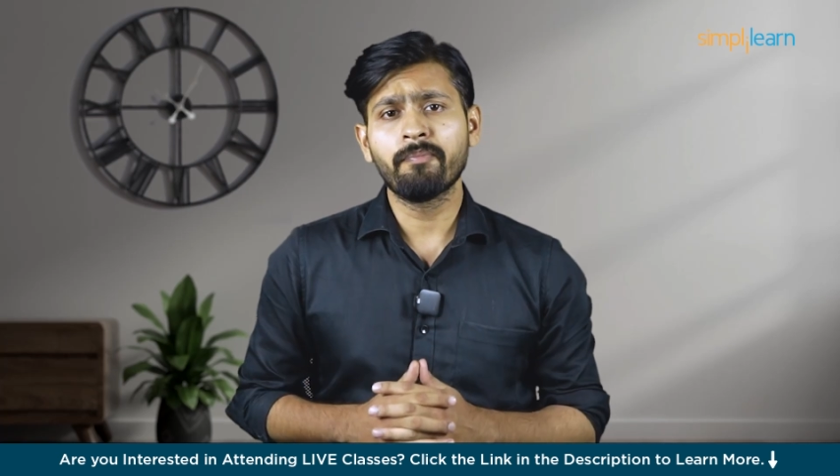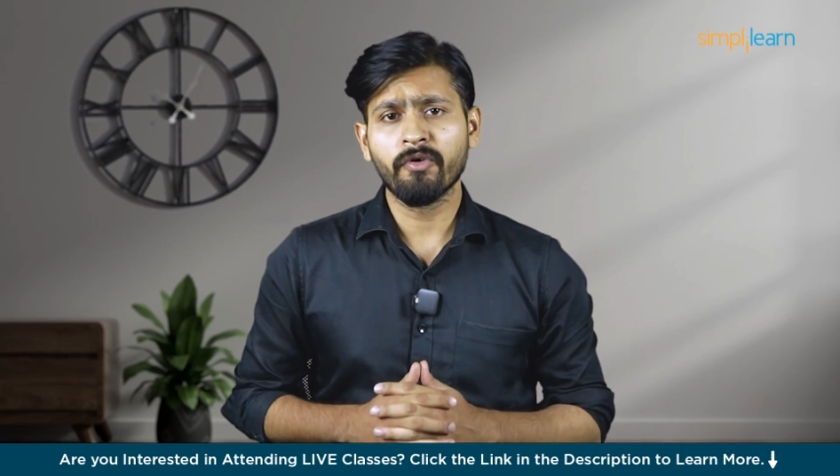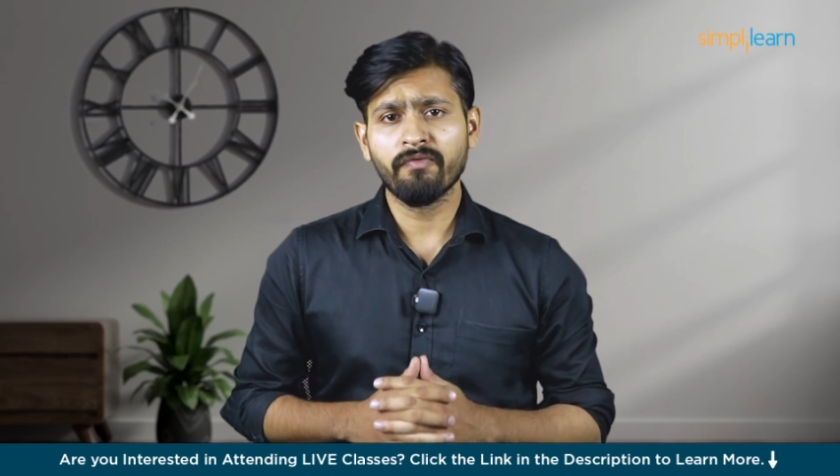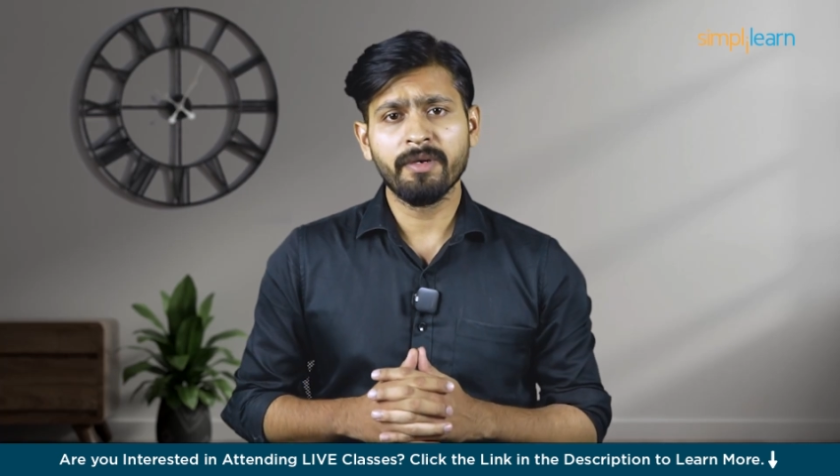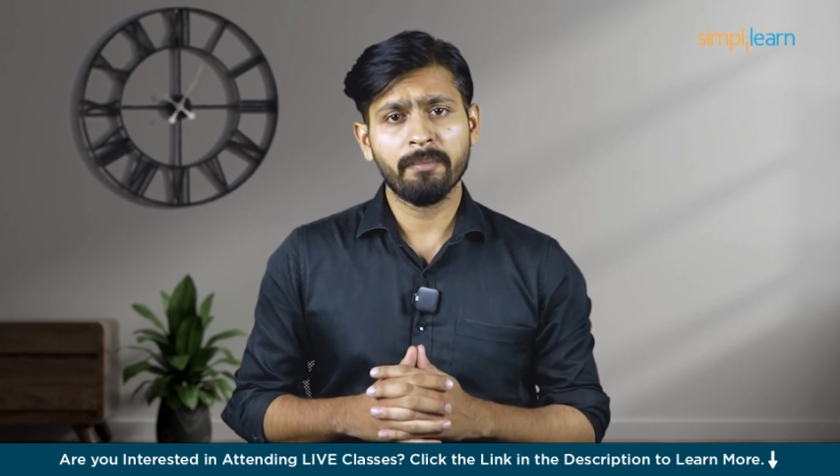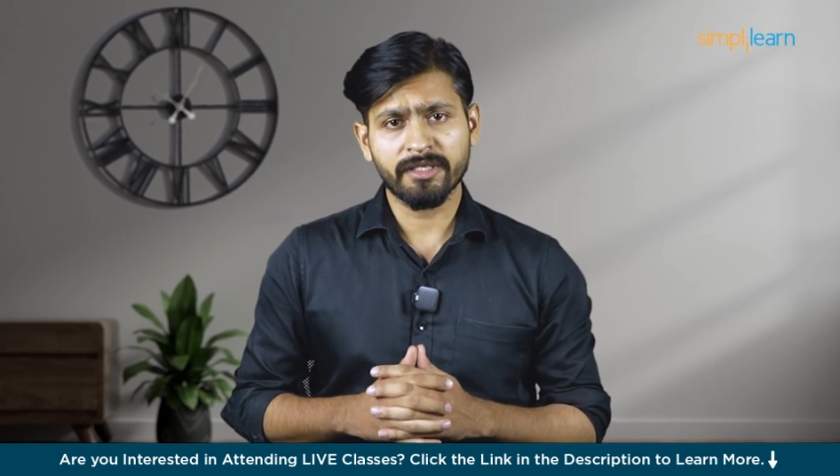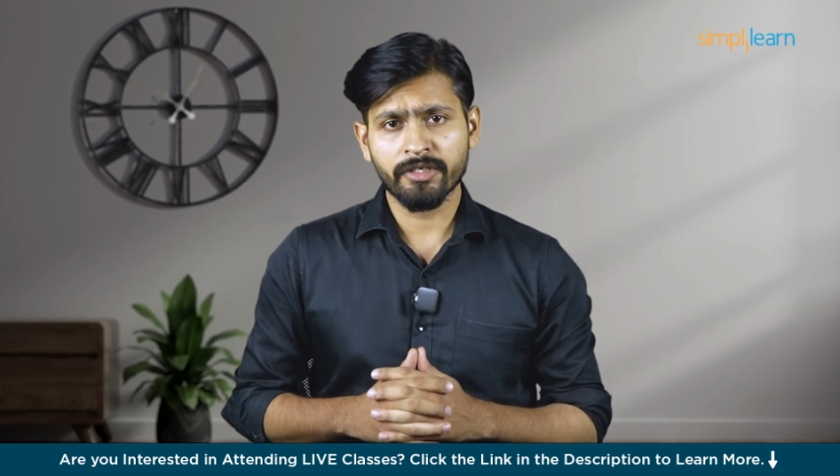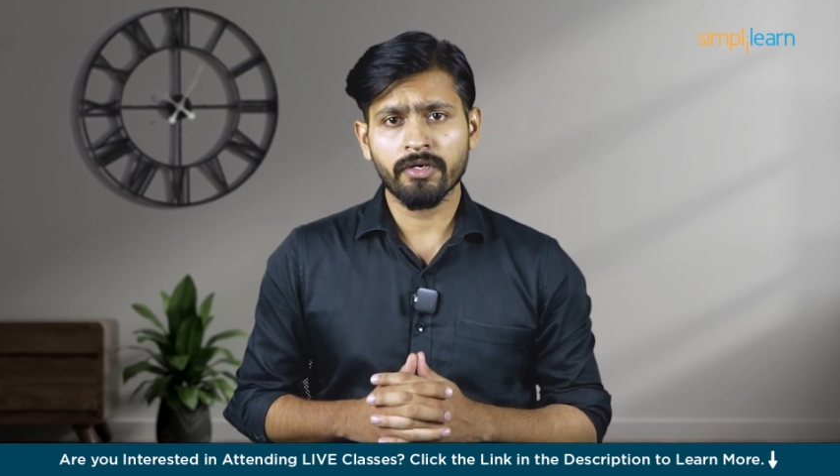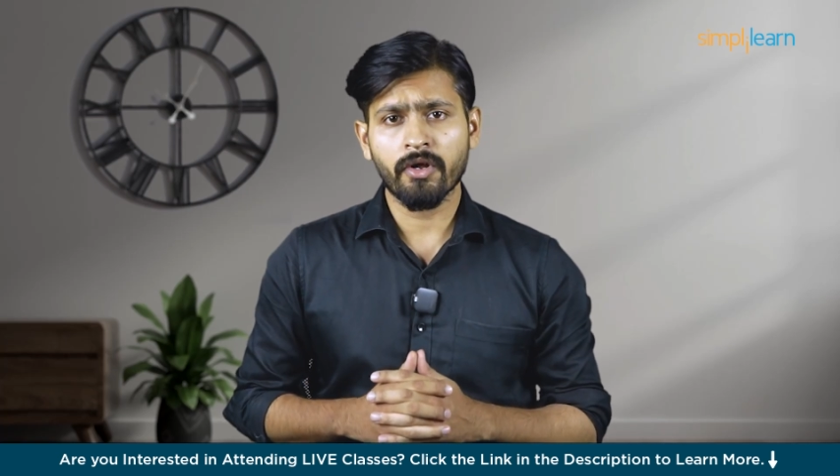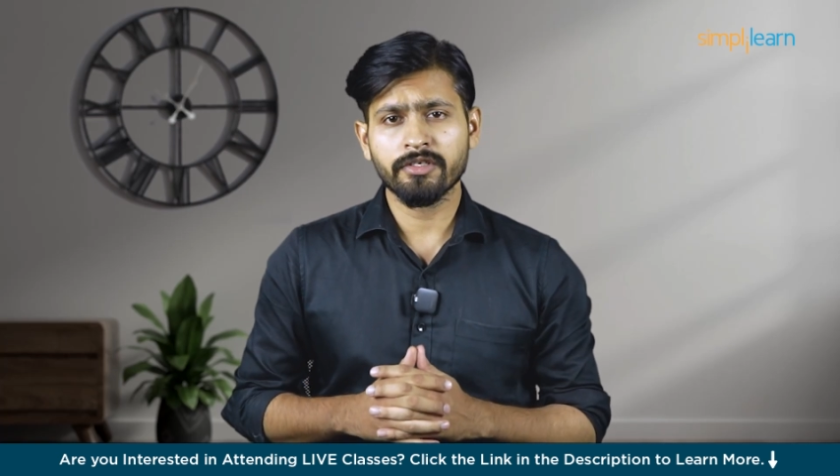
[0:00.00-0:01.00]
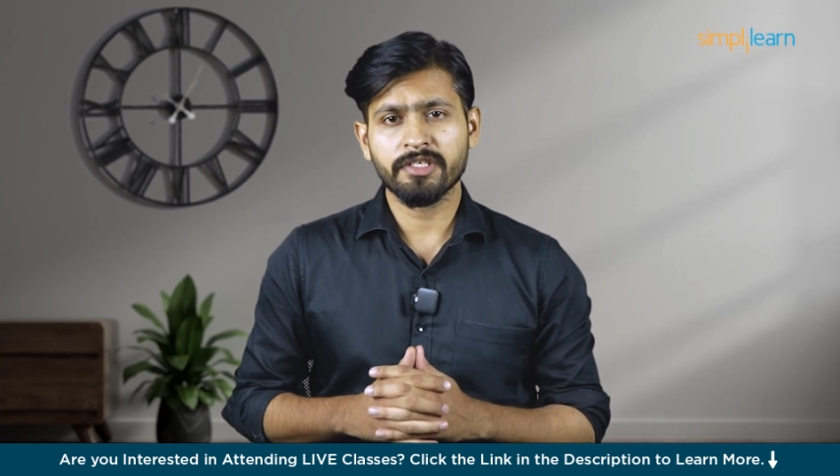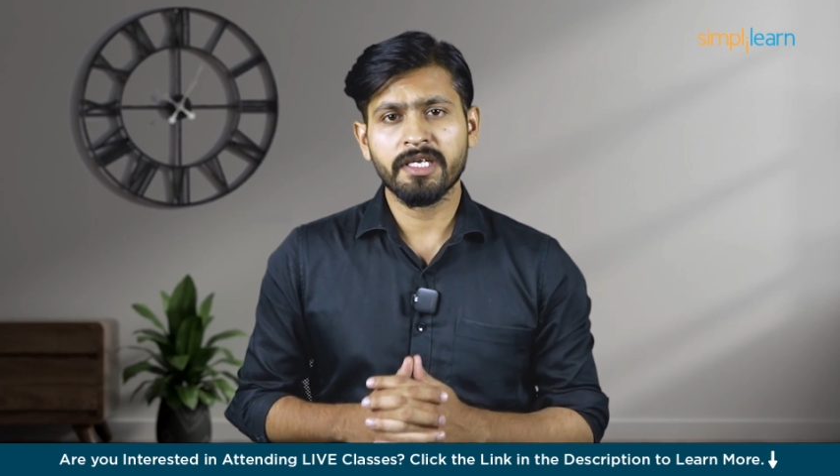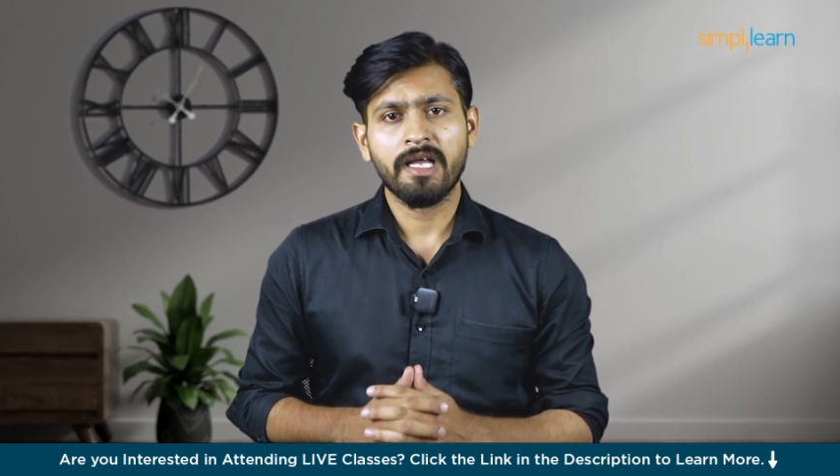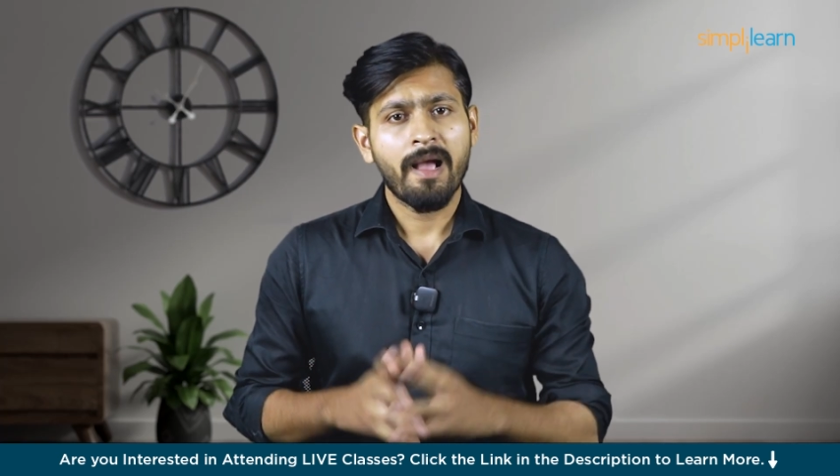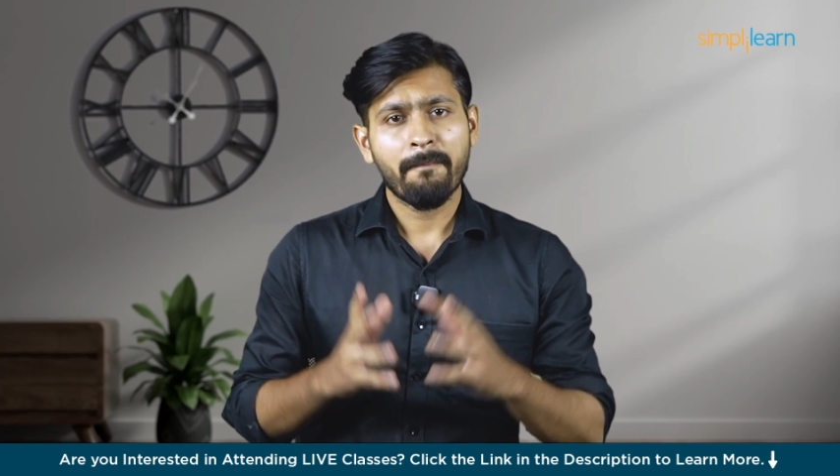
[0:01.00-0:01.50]
improvement
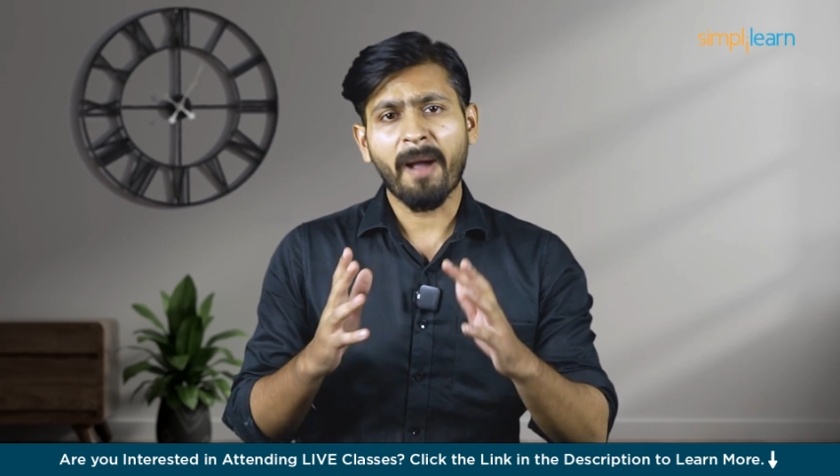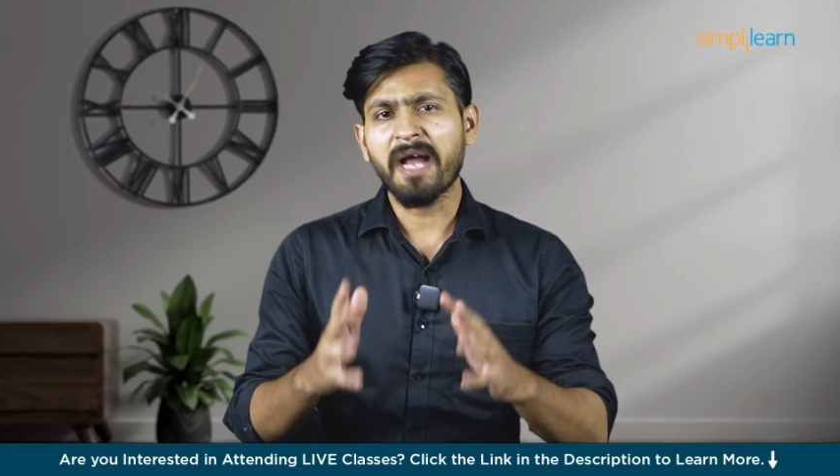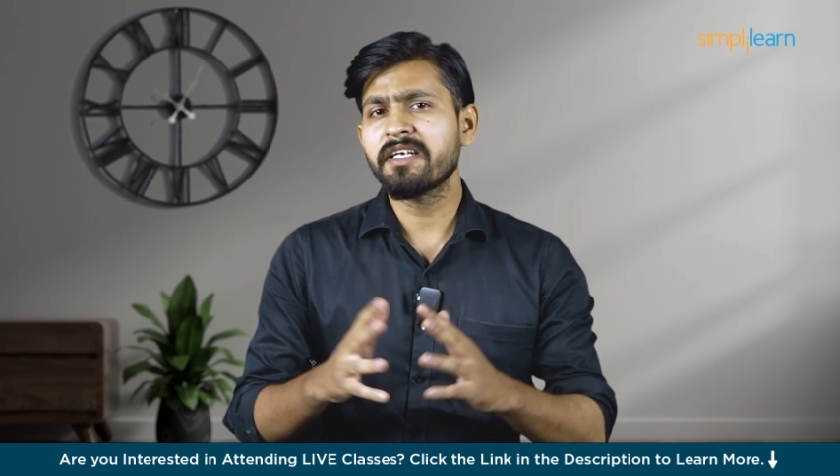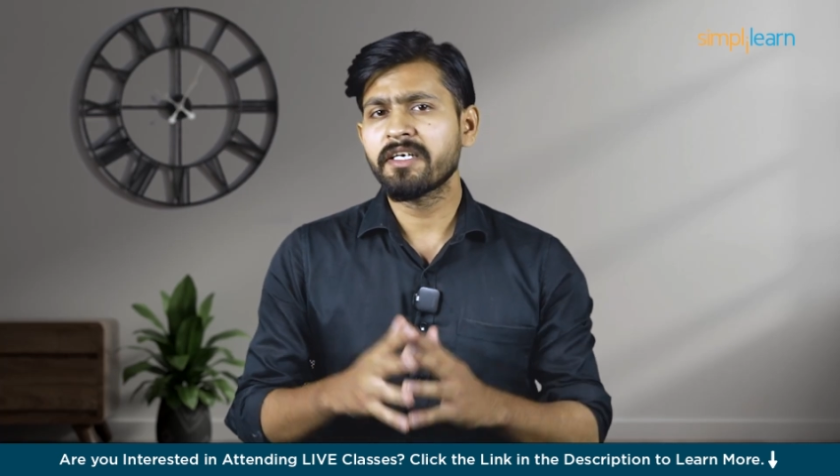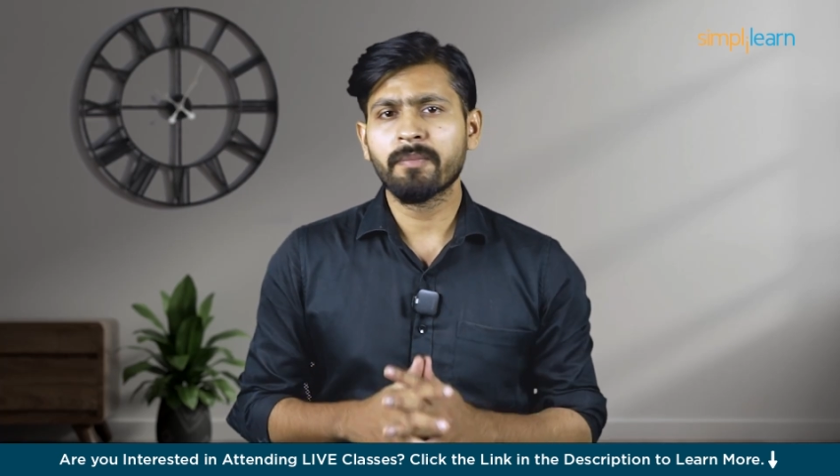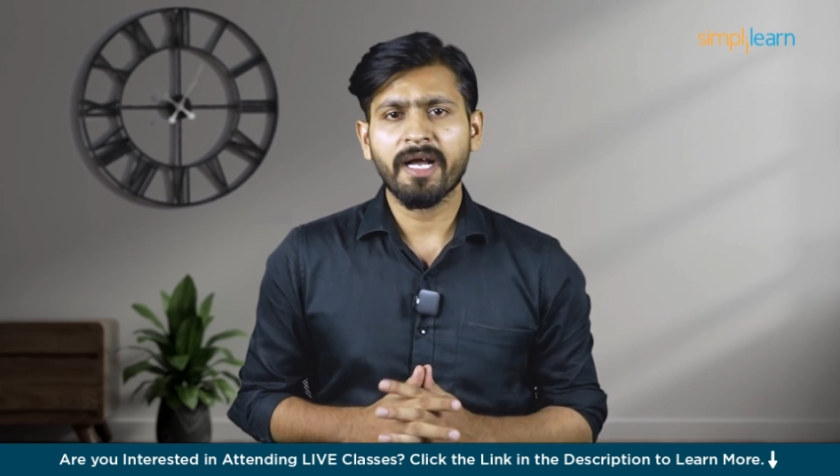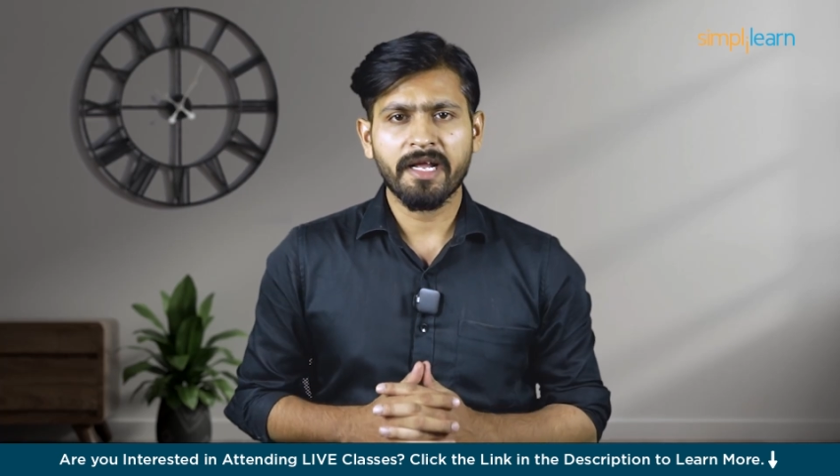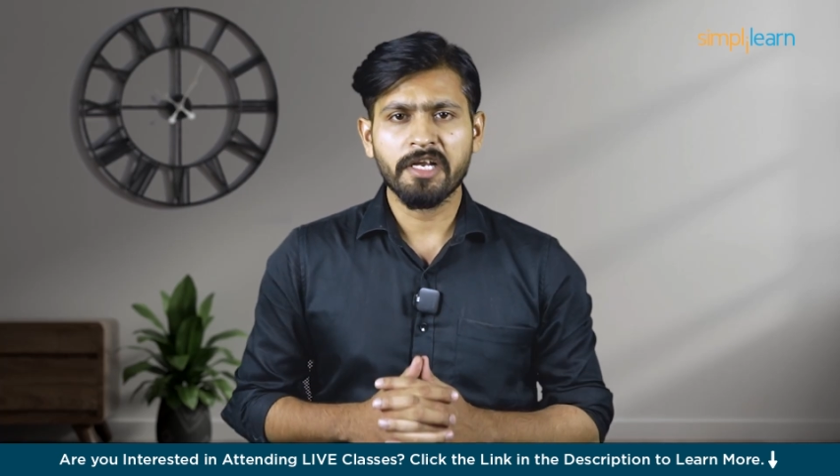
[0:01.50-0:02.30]
methodology pioneered by